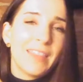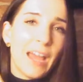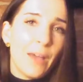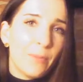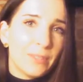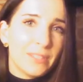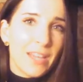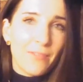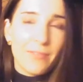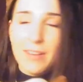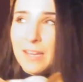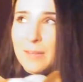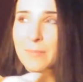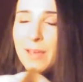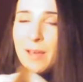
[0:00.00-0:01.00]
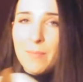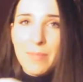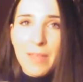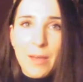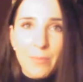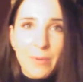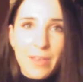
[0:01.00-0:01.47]
that will definitely be up
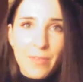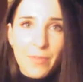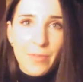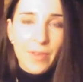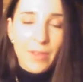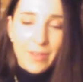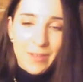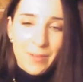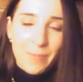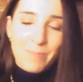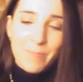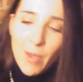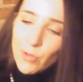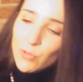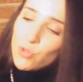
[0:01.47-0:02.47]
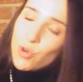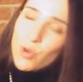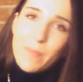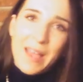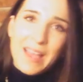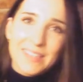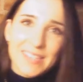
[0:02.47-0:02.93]
there with most
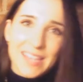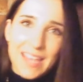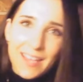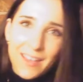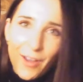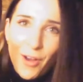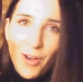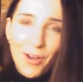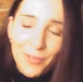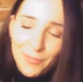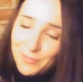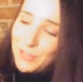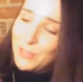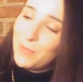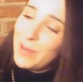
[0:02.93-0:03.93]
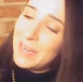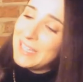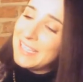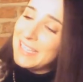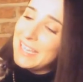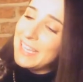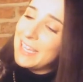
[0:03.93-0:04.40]
traumatic of
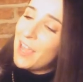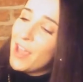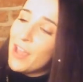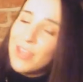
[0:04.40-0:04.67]
2020s.